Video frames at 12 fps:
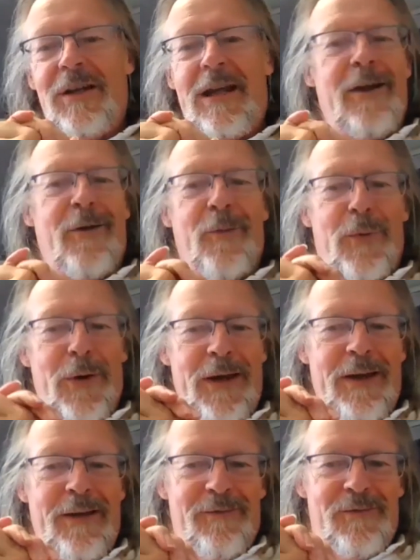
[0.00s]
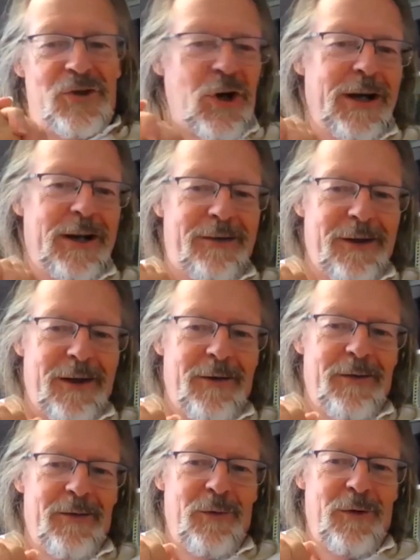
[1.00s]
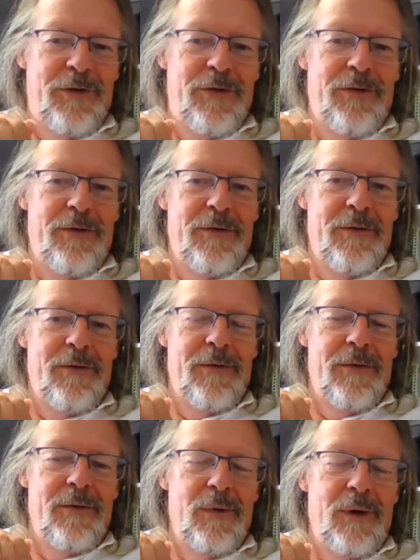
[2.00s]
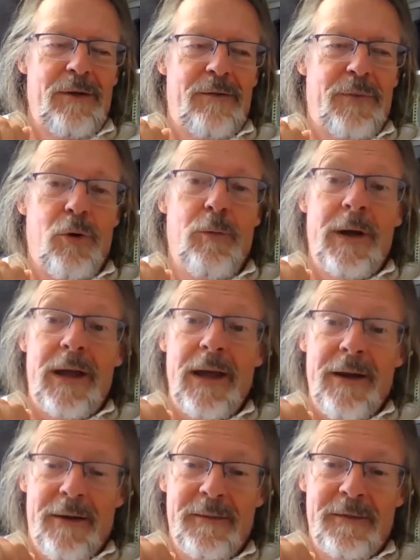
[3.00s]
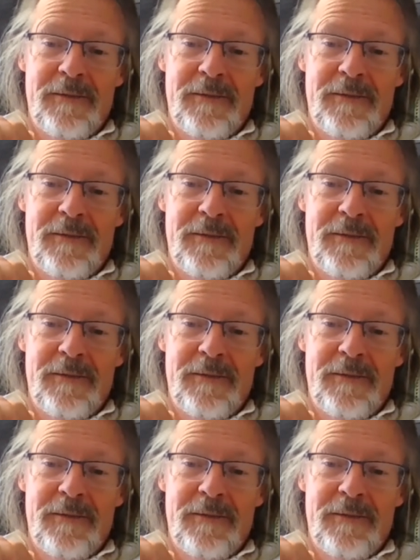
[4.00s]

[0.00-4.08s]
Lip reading: an NLP training thing with Paul McKenna.